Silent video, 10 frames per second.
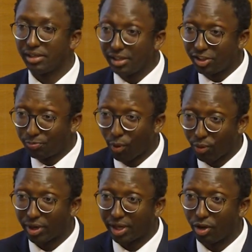It's
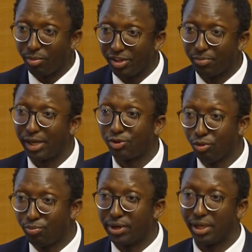Poor Economists by
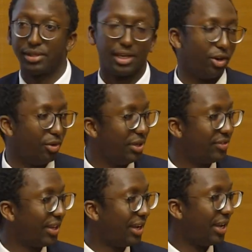two brilliant
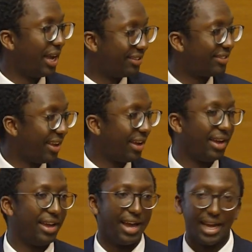economists, Esther
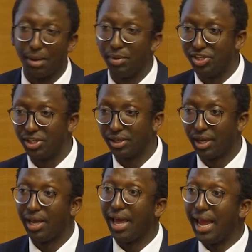and Abhijit.
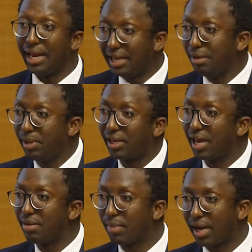And it
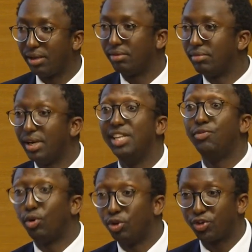became my
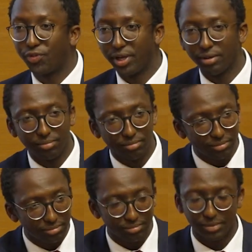livre de chevet.
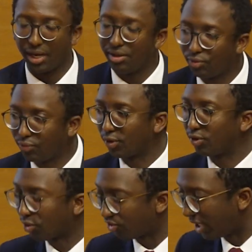I'll leave you for the
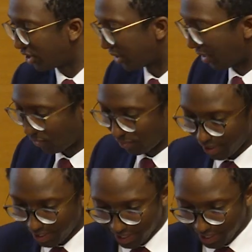translation after.